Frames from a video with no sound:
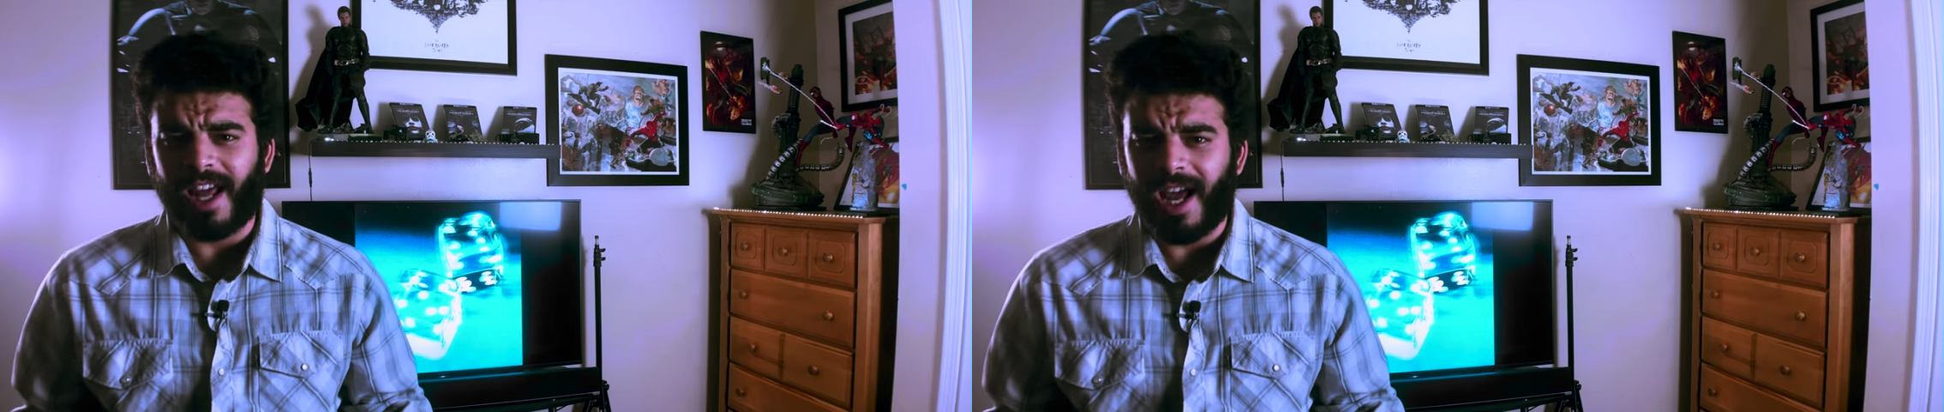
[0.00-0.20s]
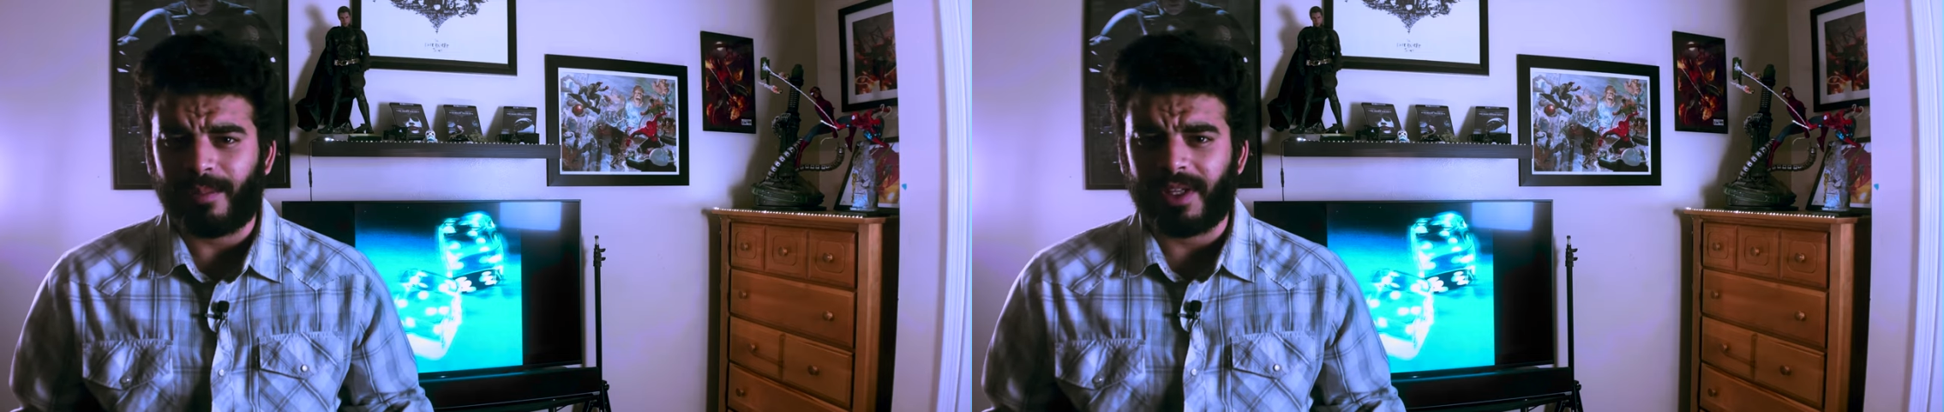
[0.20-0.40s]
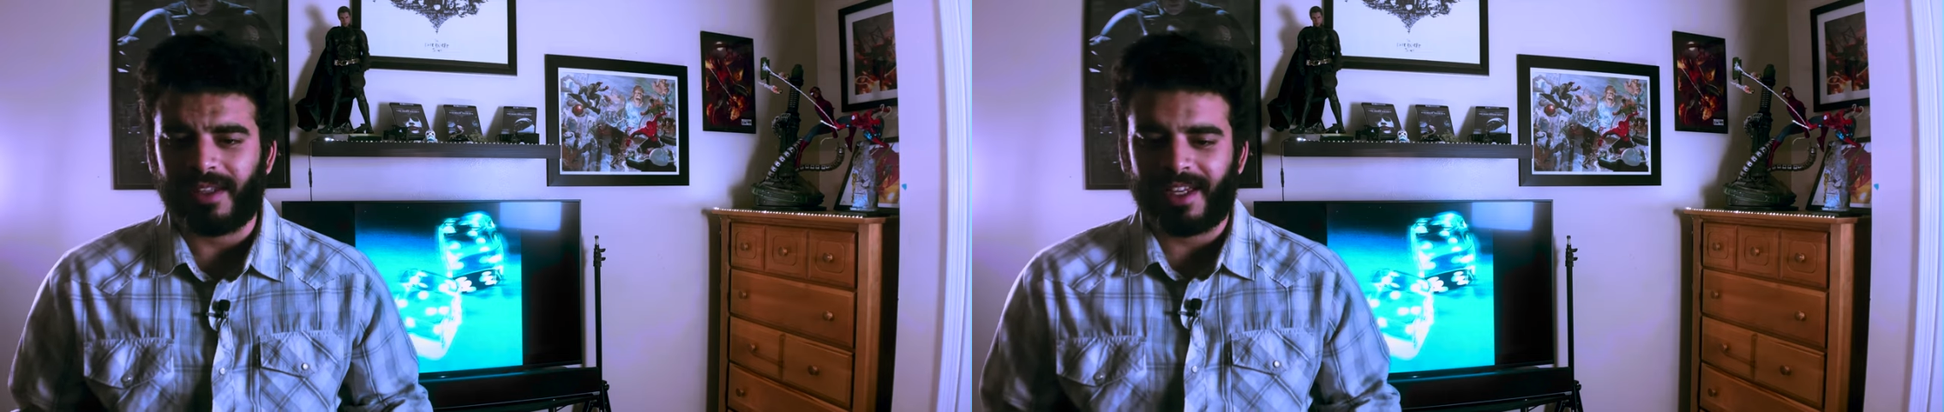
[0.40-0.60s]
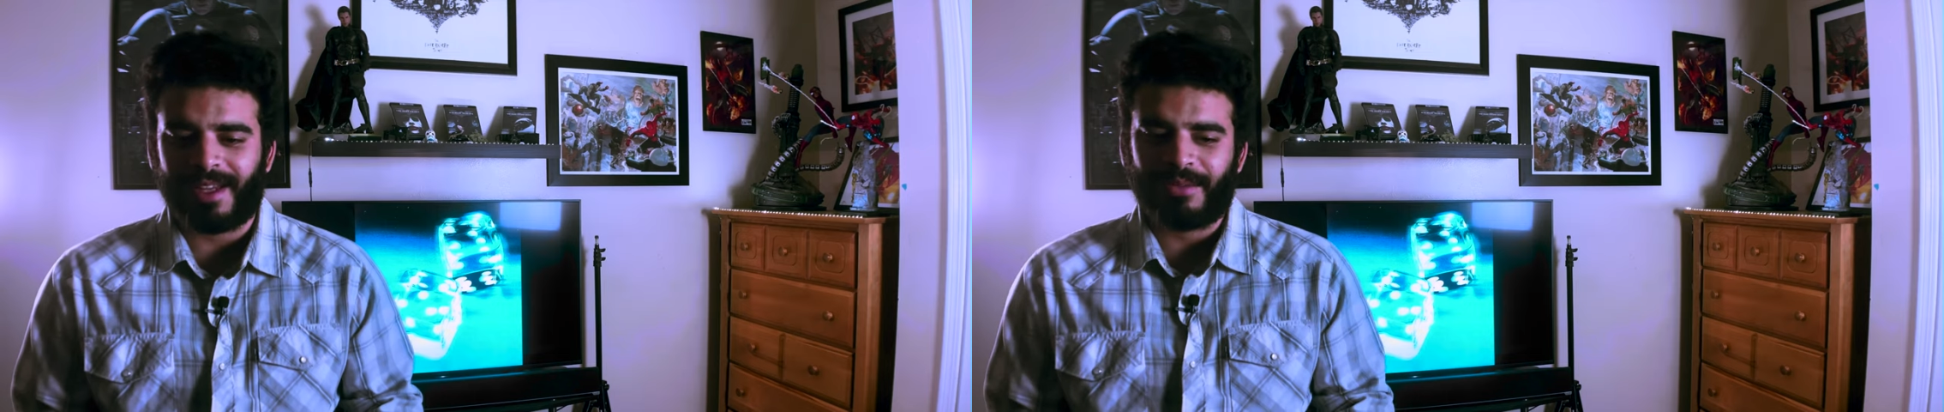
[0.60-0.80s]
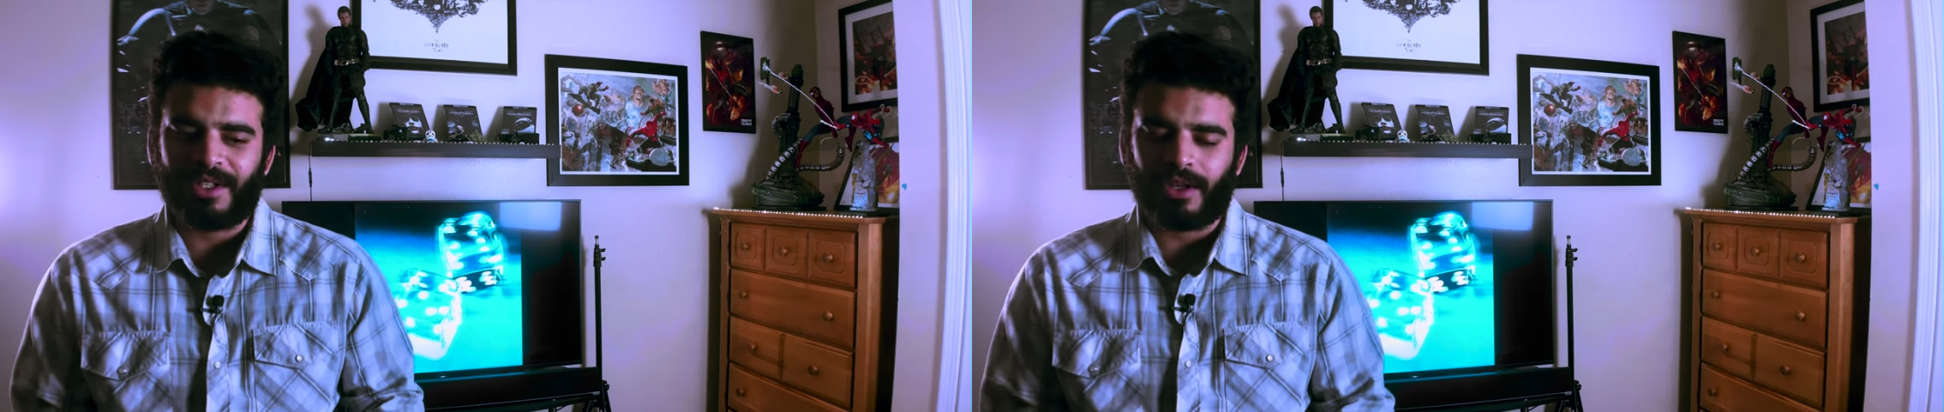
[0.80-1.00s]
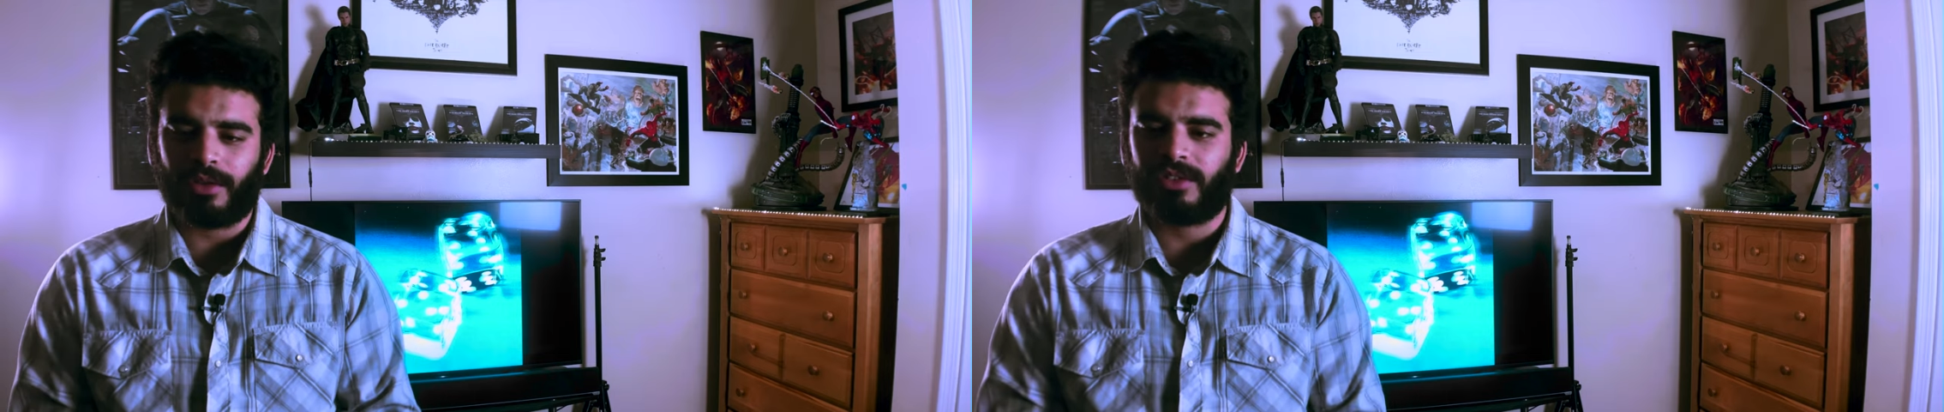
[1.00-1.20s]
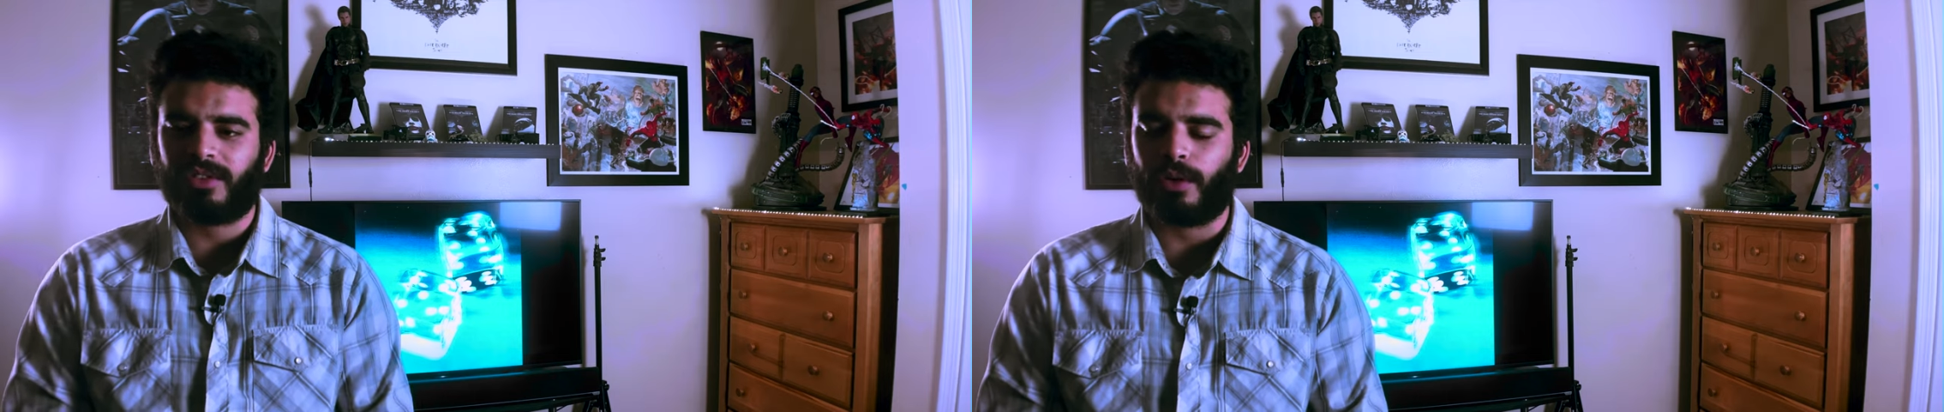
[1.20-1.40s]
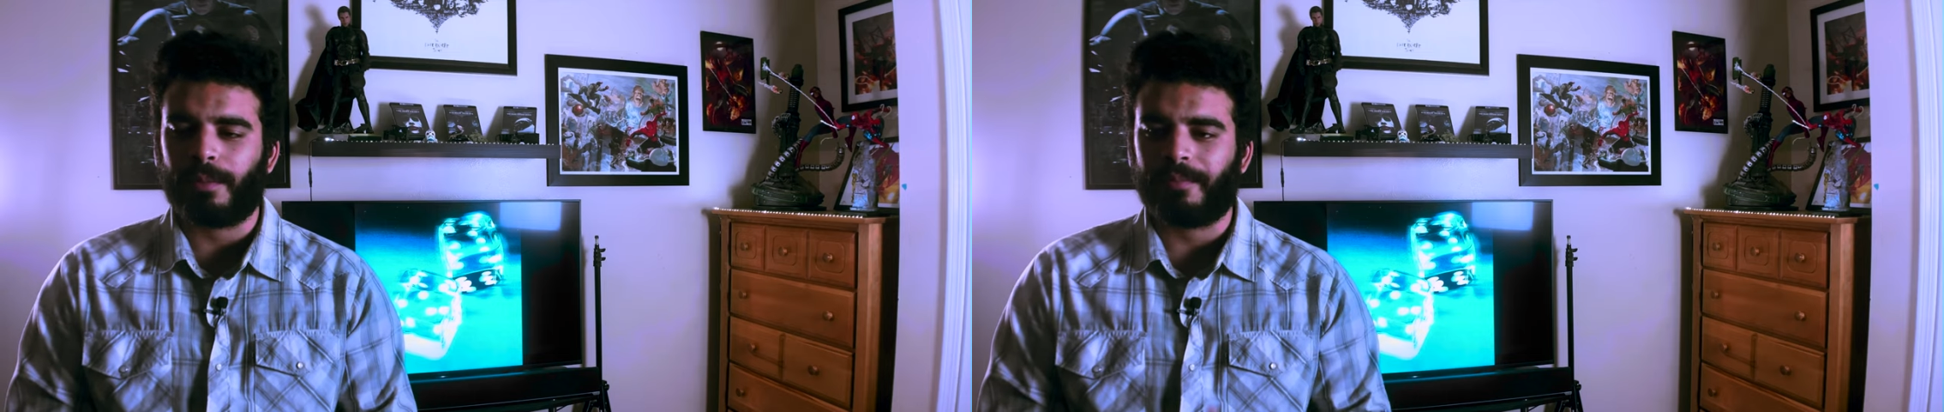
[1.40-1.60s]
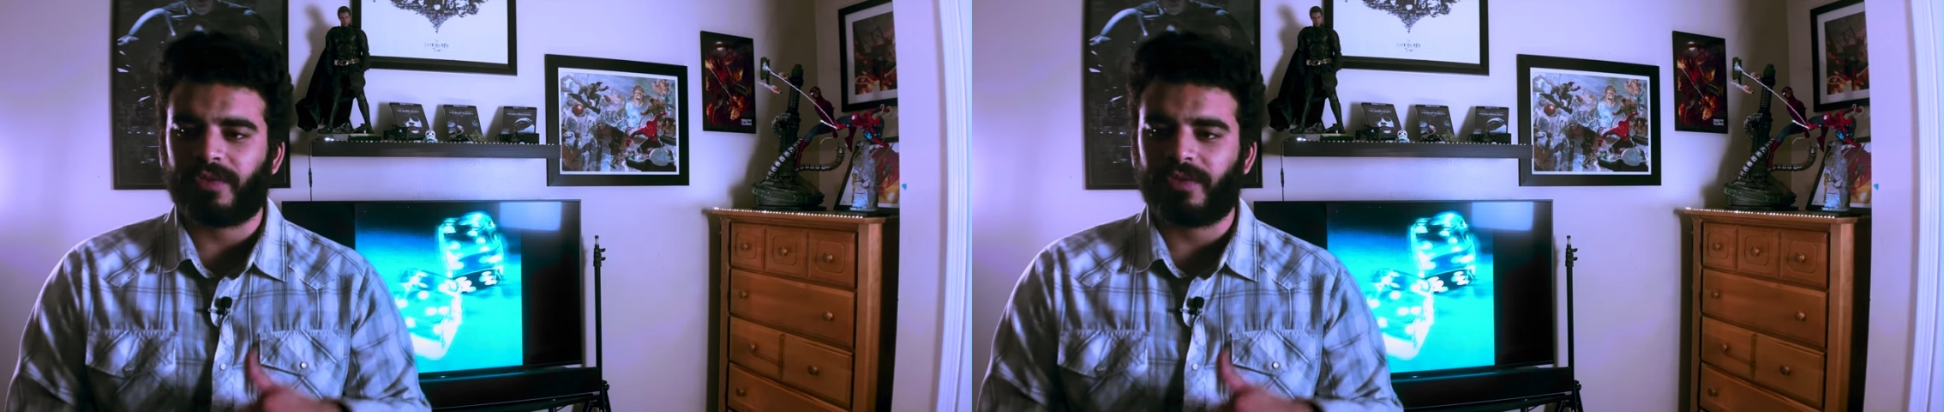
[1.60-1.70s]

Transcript: happy, you know, so